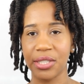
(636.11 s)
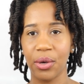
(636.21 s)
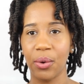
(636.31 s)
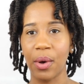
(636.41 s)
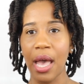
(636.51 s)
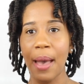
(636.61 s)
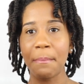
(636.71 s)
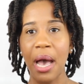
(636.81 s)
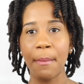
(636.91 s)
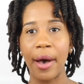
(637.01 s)
so
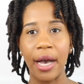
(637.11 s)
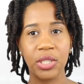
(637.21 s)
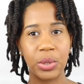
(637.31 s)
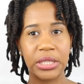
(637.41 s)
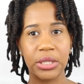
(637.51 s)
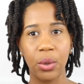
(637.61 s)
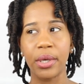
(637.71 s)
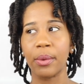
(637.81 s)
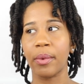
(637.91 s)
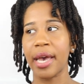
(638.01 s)
my box was
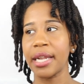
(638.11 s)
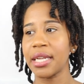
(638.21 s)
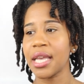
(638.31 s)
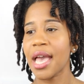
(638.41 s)
soaking wet.